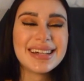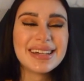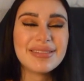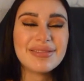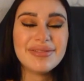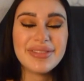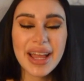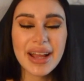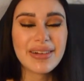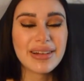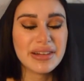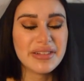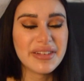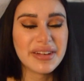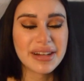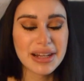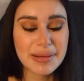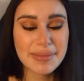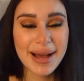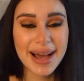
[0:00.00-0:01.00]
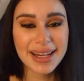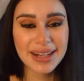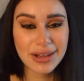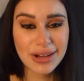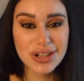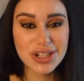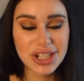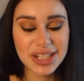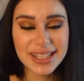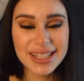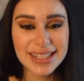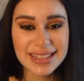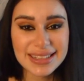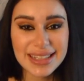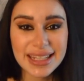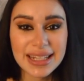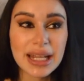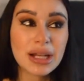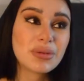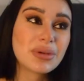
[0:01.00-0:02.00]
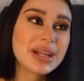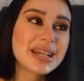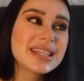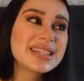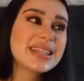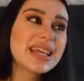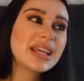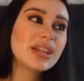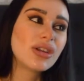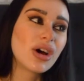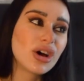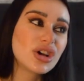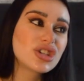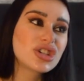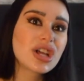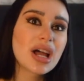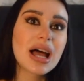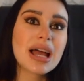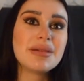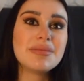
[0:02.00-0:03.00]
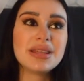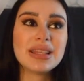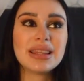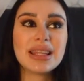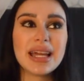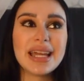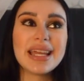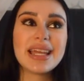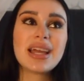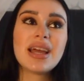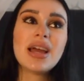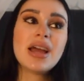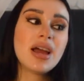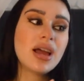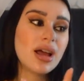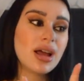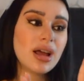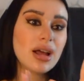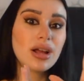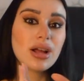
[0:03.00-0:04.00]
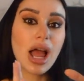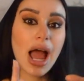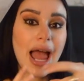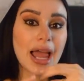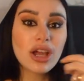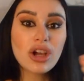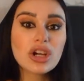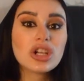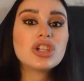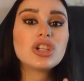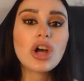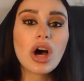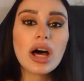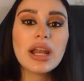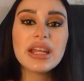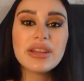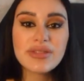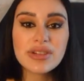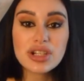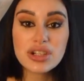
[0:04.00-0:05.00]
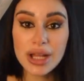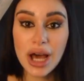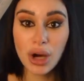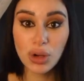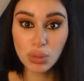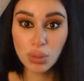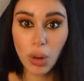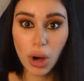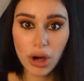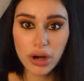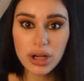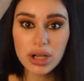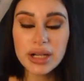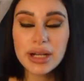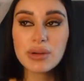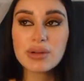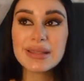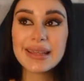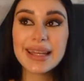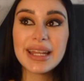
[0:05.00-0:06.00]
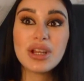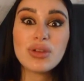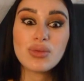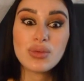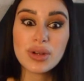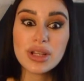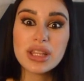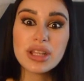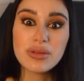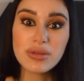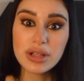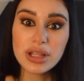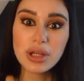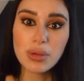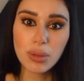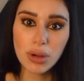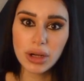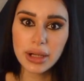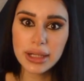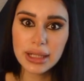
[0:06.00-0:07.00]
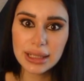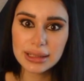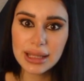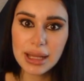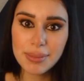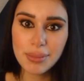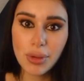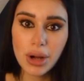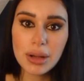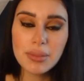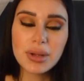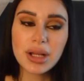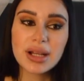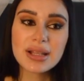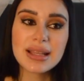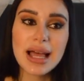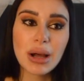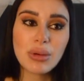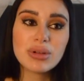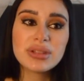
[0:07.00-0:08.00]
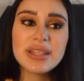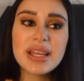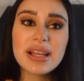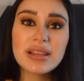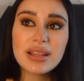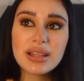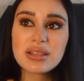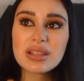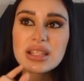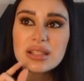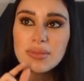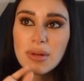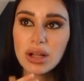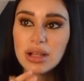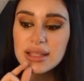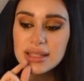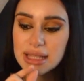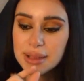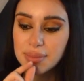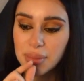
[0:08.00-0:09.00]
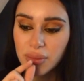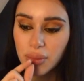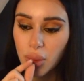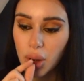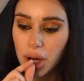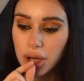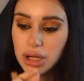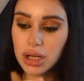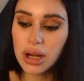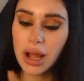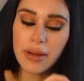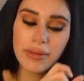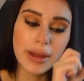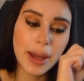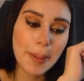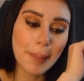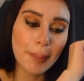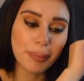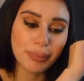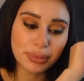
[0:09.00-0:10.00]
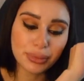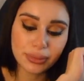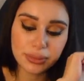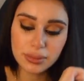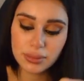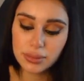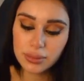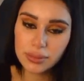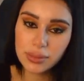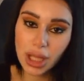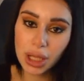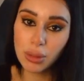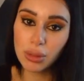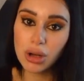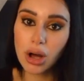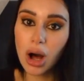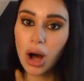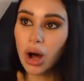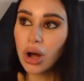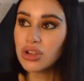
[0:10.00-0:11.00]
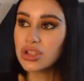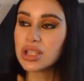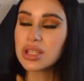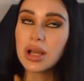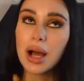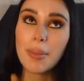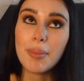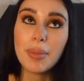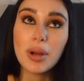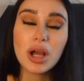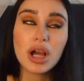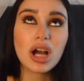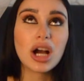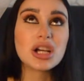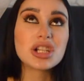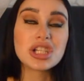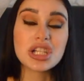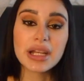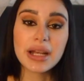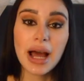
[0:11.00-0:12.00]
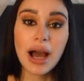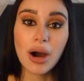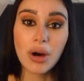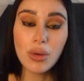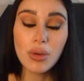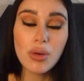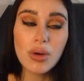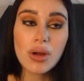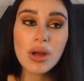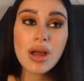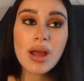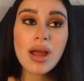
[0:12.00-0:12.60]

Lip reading: very, very bad nausea kicked in. And when I say nausea, I mean like I could not even down water, and it was getting really, really worrying at that point because I would take like the smallest sip of water and then it would all just come gushing out.